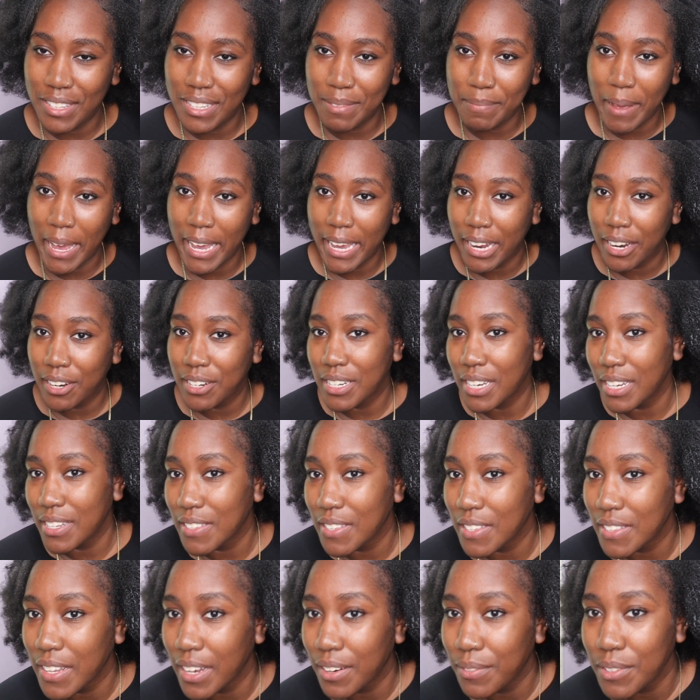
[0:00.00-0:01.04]
My hair does
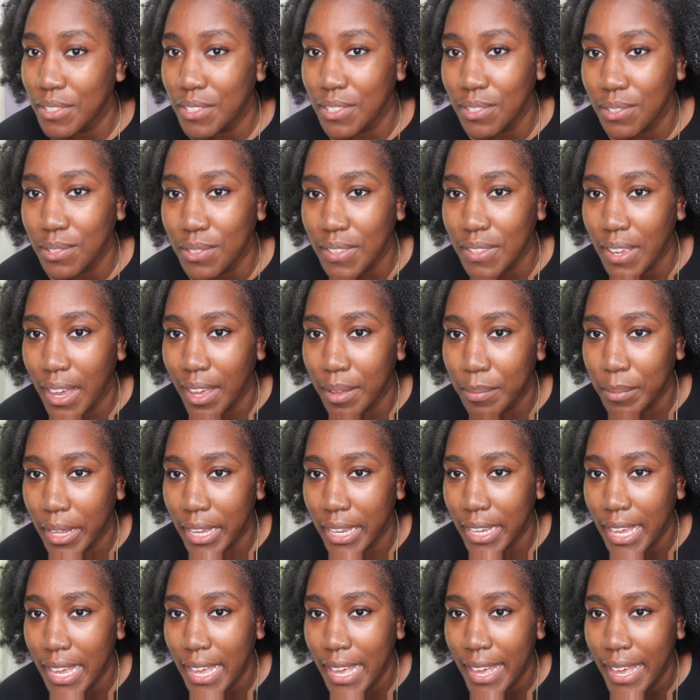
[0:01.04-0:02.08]
this every single time.
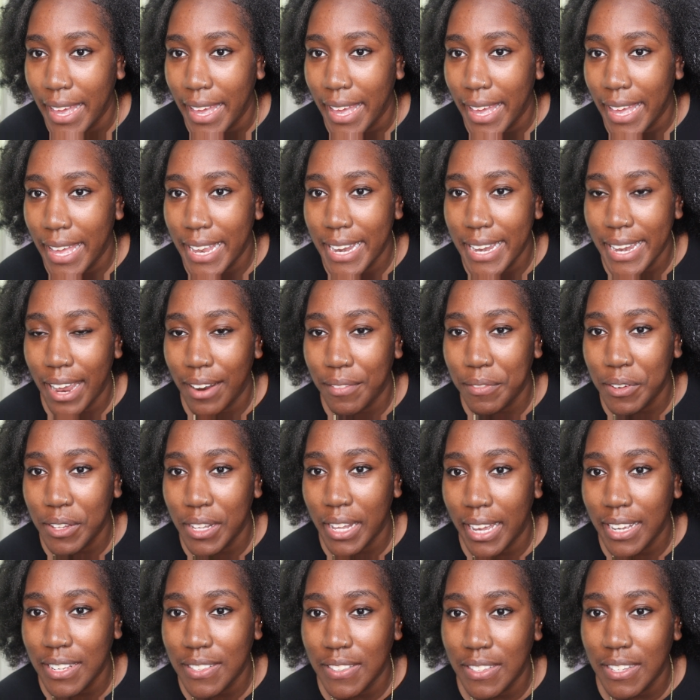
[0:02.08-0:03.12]
Like, it never
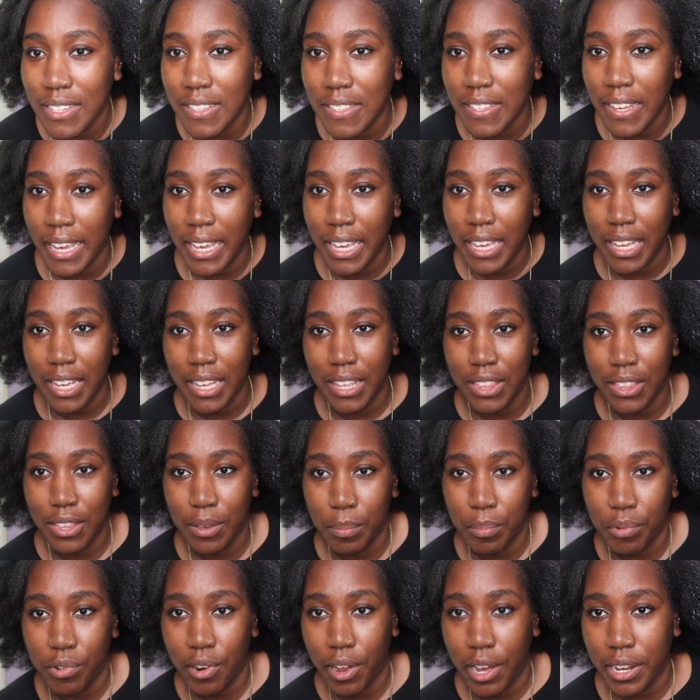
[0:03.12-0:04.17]
likes to take the
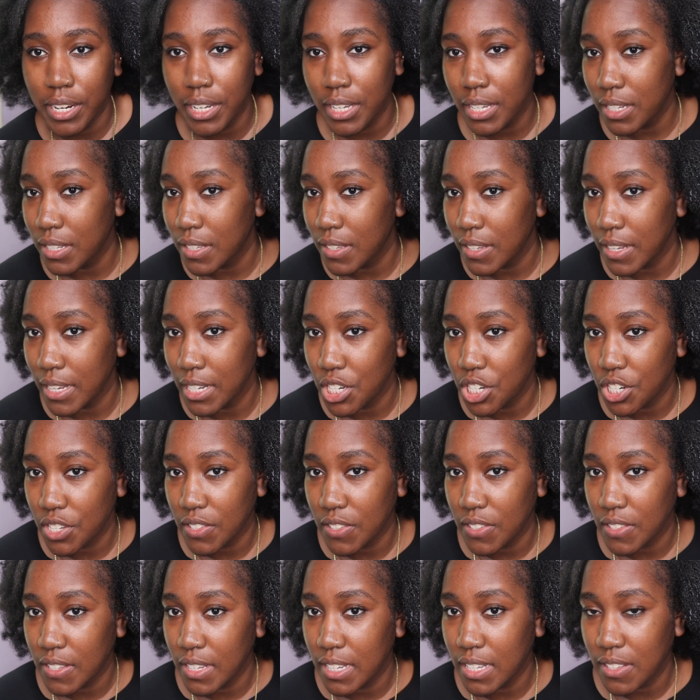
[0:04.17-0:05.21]
product. It
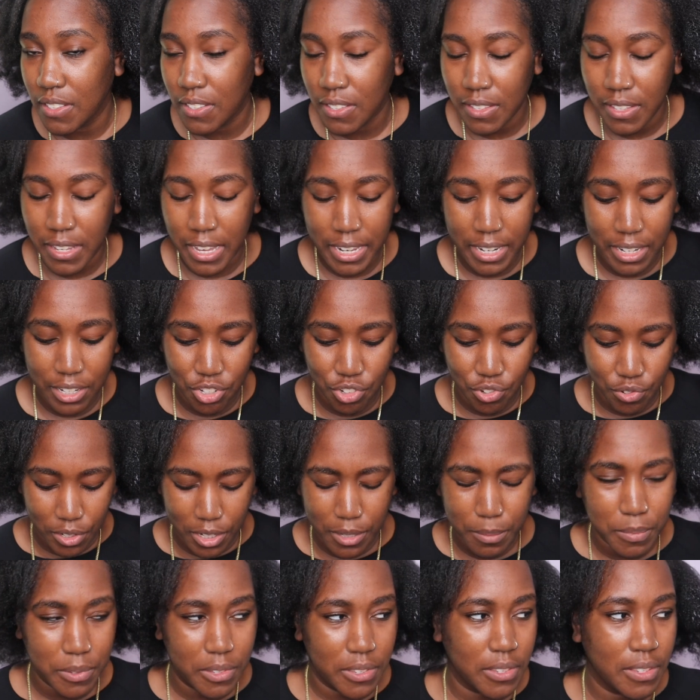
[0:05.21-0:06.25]
just sits and it
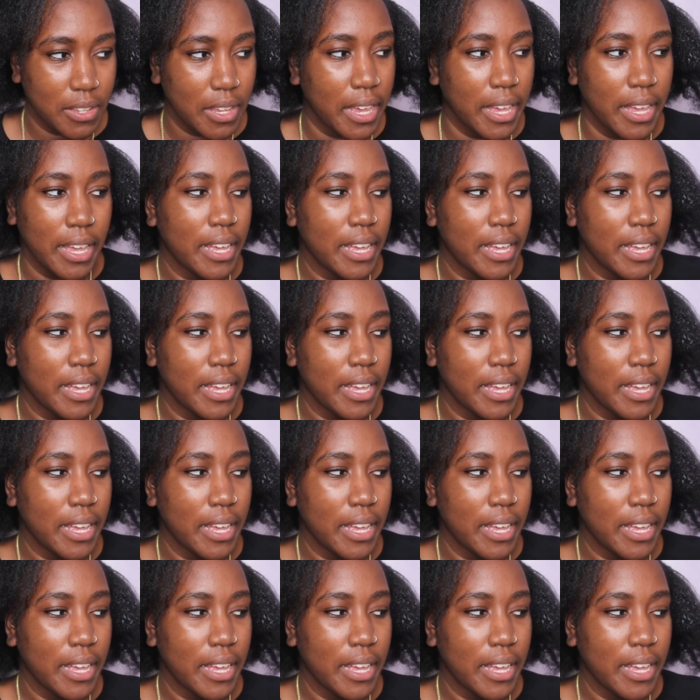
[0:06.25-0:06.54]
drips.